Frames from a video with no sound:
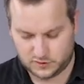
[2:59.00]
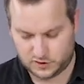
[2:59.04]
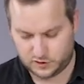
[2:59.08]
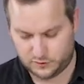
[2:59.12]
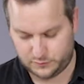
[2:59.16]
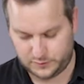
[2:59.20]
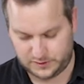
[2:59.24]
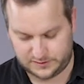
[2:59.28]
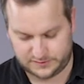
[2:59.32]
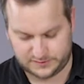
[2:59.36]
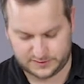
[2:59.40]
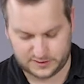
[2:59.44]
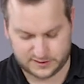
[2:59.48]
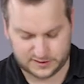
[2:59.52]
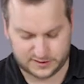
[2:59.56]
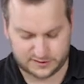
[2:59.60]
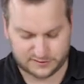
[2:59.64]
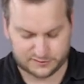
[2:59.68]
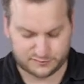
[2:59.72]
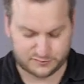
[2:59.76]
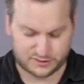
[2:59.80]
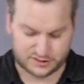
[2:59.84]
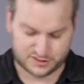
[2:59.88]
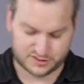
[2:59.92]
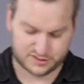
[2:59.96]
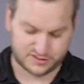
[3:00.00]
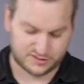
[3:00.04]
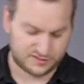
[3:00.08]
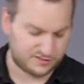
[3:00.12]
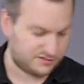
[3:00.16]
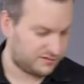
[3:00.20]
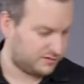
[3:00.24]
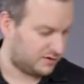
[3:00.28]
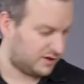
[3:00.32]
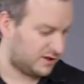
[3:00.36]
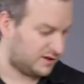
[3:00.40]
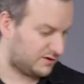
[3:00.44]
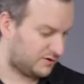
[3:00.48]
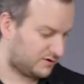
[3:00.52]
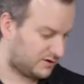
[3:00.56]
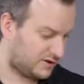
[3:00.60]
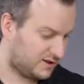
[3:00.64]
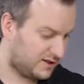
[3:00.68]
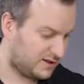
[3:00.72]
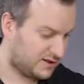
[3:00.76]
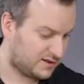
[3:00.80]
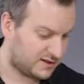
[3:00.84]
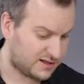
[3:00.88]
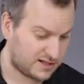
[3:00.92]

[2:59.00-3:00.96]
Quick start instructions are not needed